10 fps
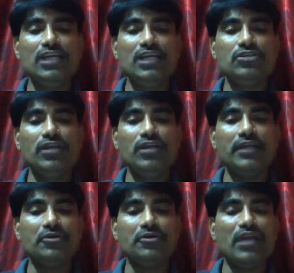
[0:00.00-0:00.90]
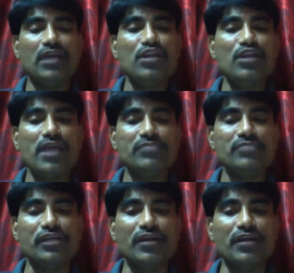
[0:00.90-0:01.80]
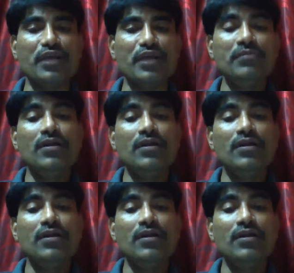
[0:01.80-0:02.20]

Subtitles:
she, it, or any name, singular name,